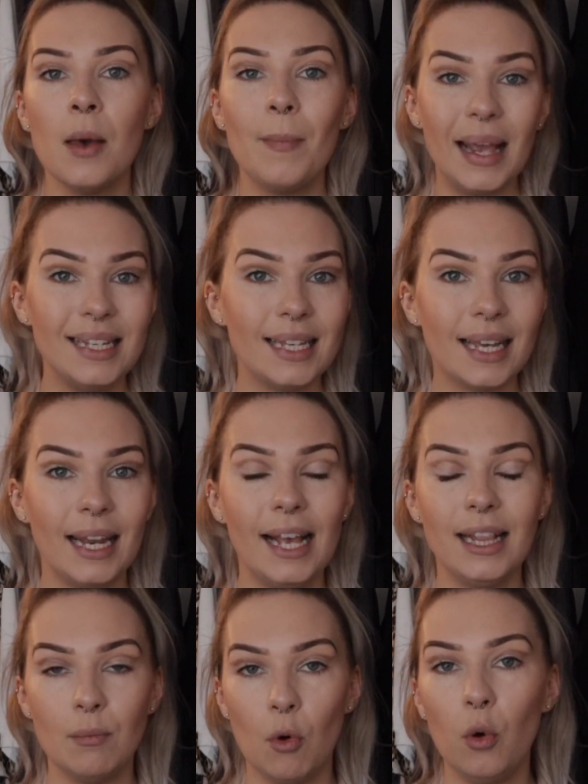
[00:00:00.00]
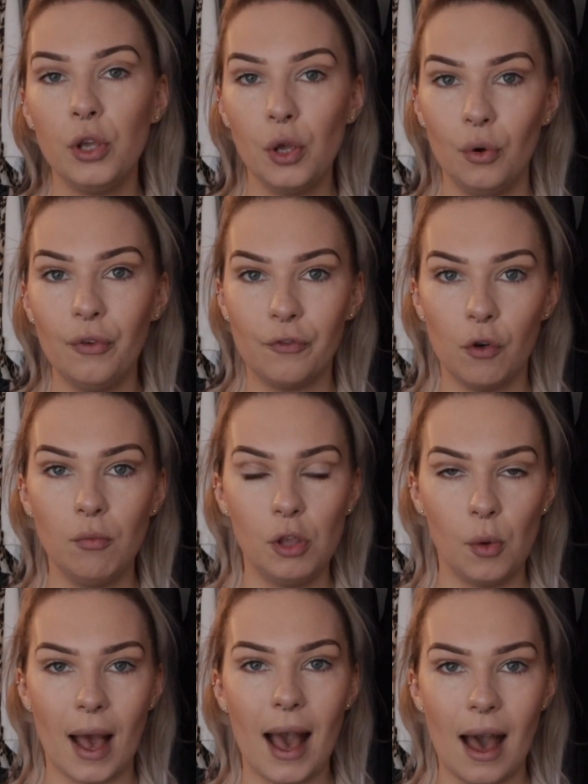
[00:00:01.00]
Basically, the more uniform
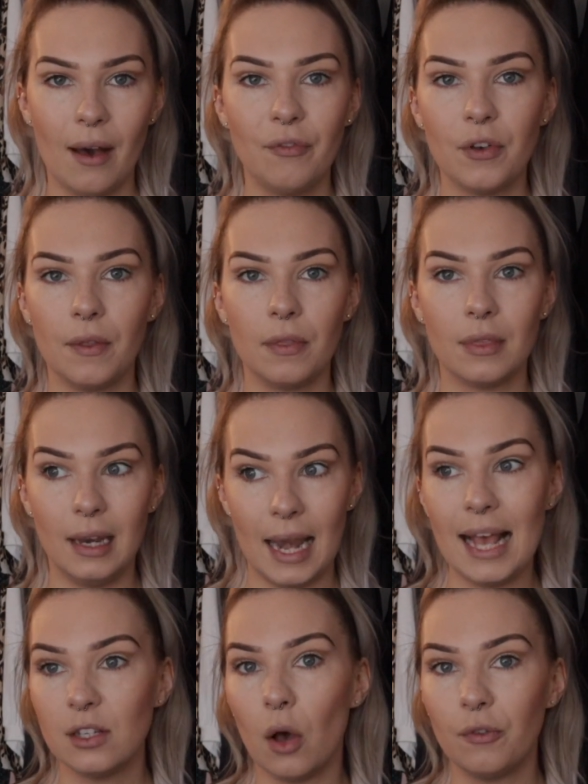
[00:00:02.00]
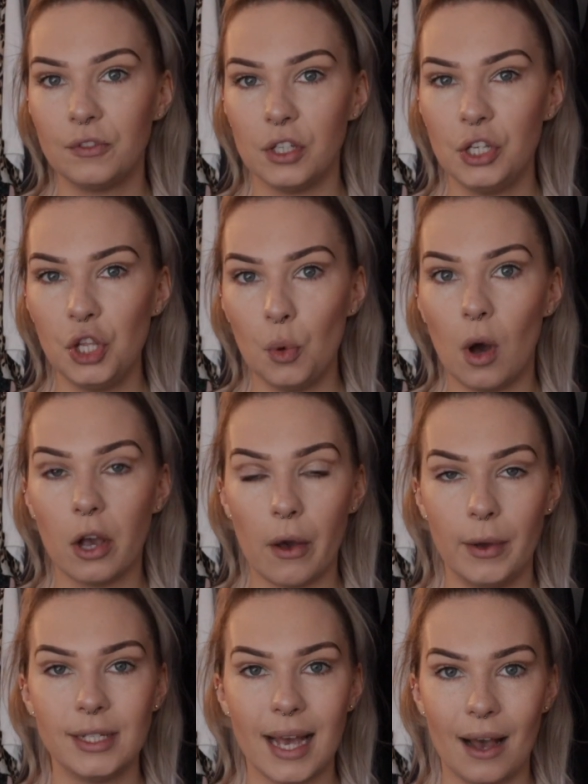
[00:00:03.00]
you have, the less often you are
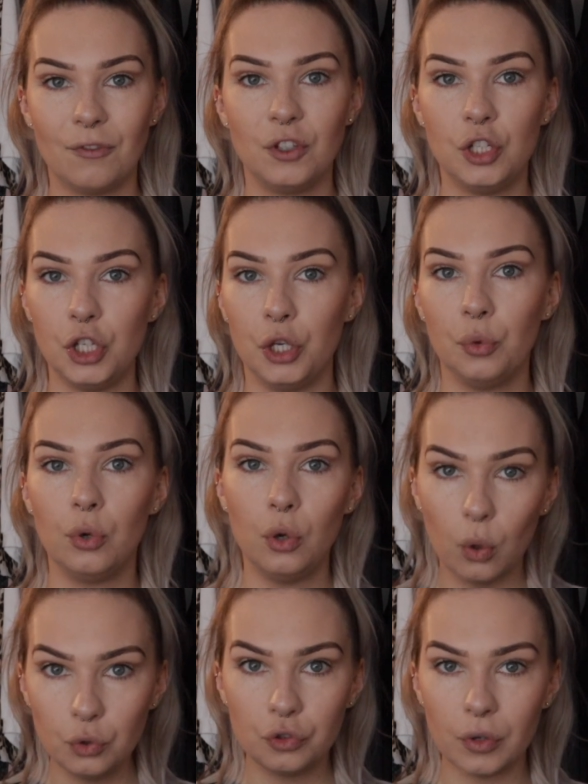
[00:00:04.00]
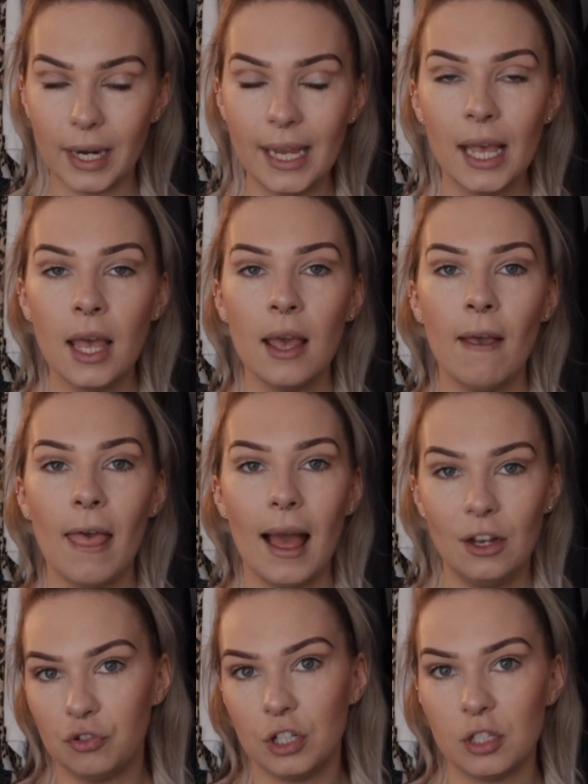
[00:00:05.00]
going to have to do laundry.
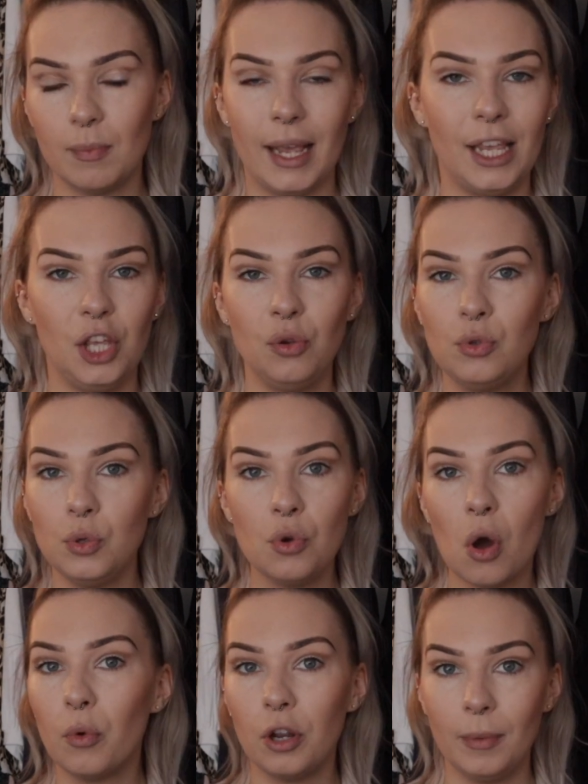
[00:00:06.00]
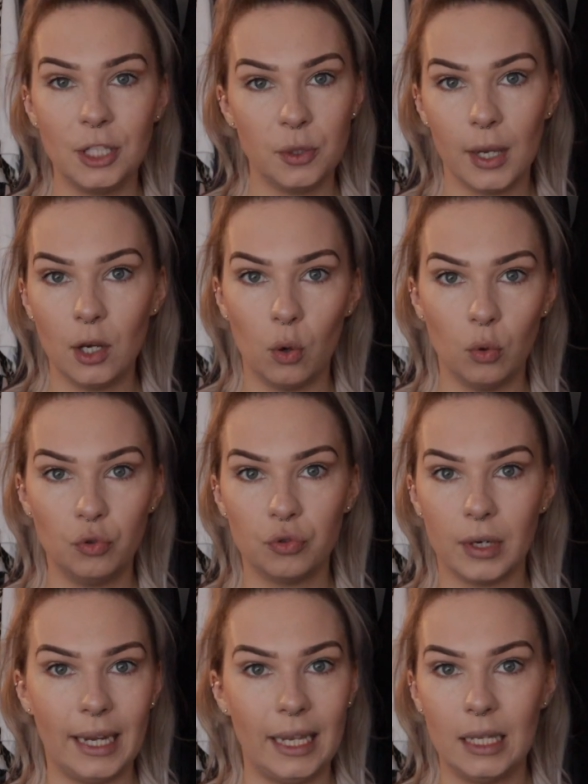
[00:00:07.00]
And trust me, you do not want to be doing
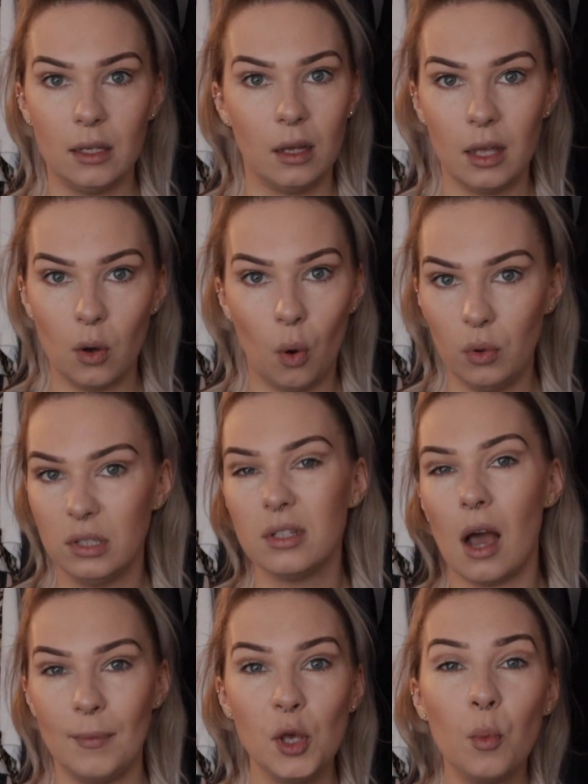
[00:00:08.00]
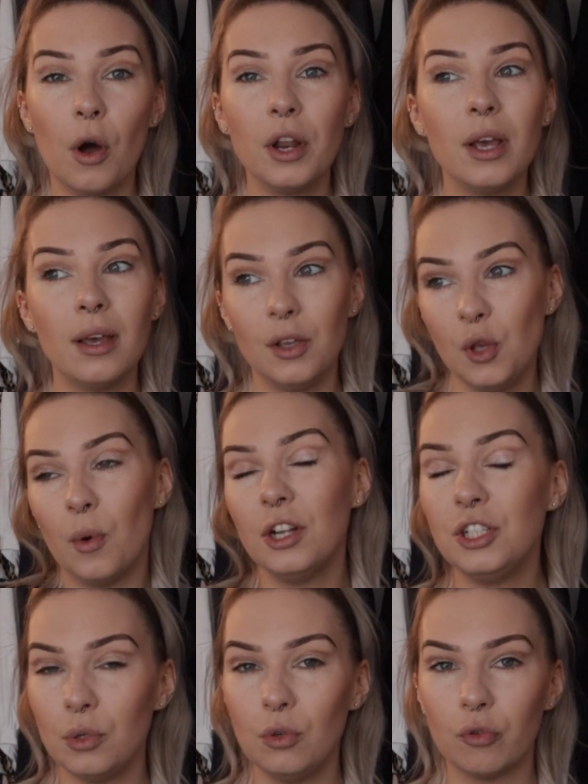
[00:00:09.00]
laundry all the time. You want
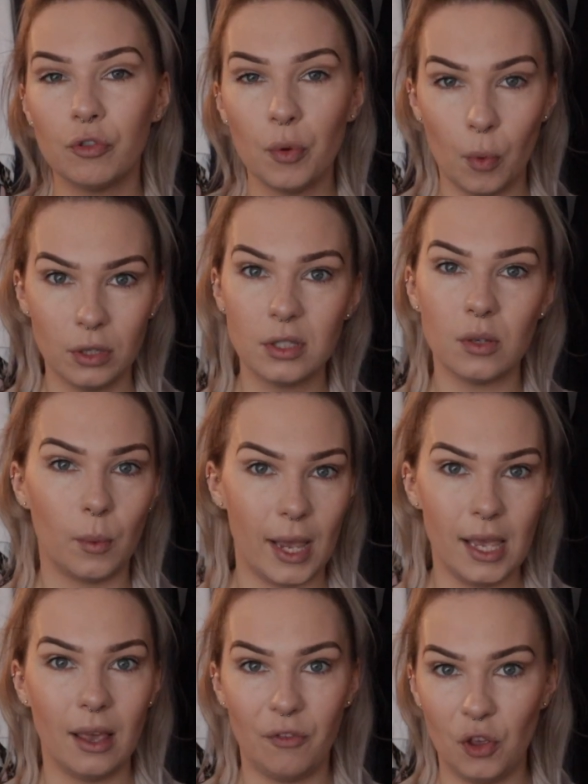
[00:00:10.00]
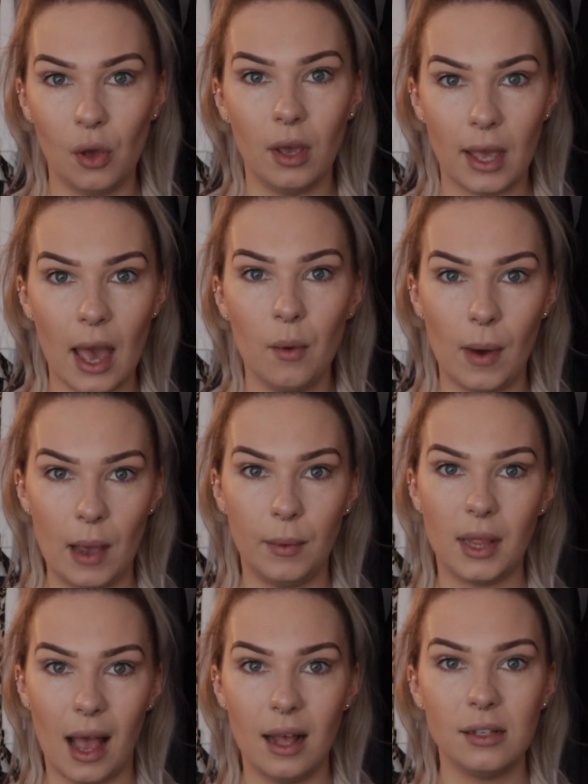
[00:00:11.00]
to do laundry once a week if you can get away
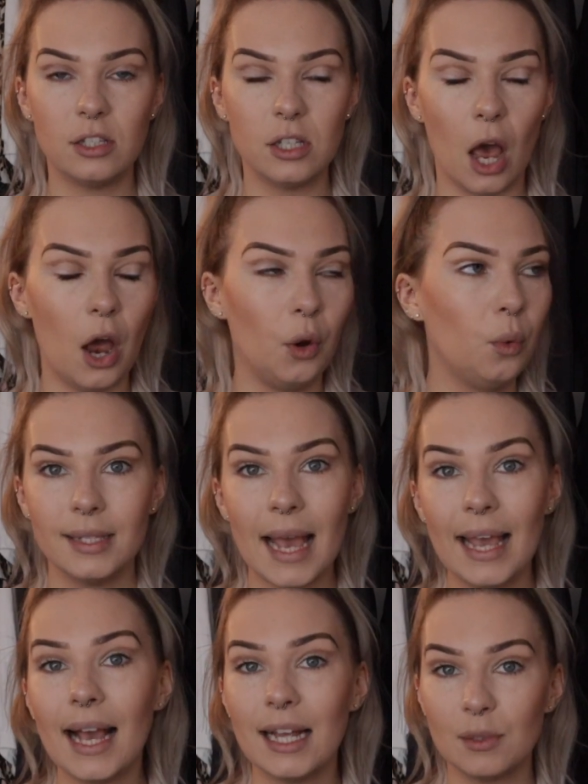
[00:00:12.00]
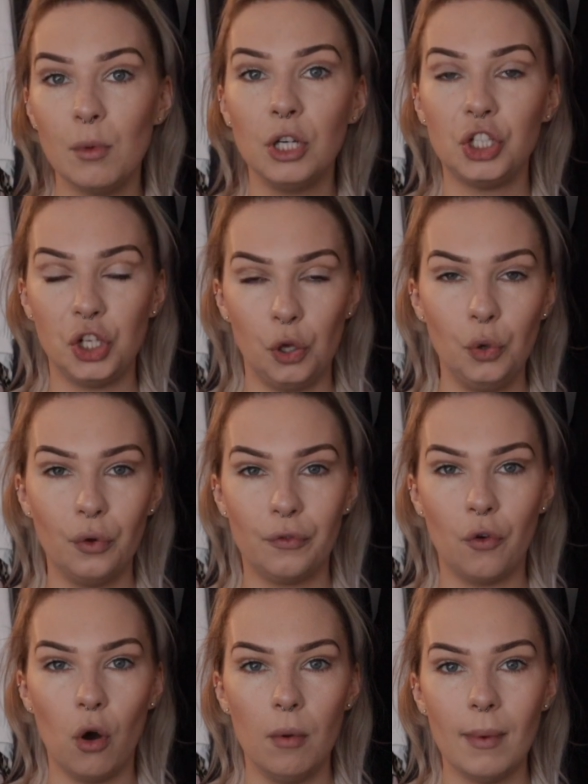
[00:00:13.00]
with that. So take as much
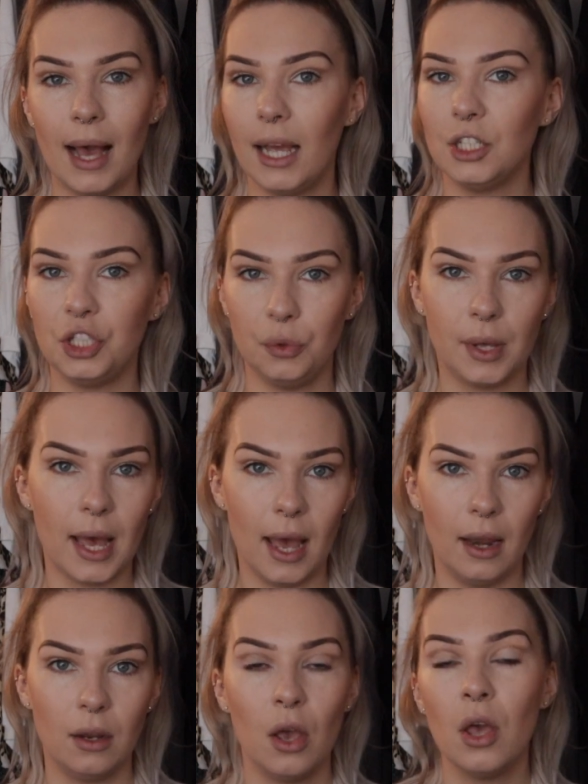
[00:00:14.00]
uniform as you can.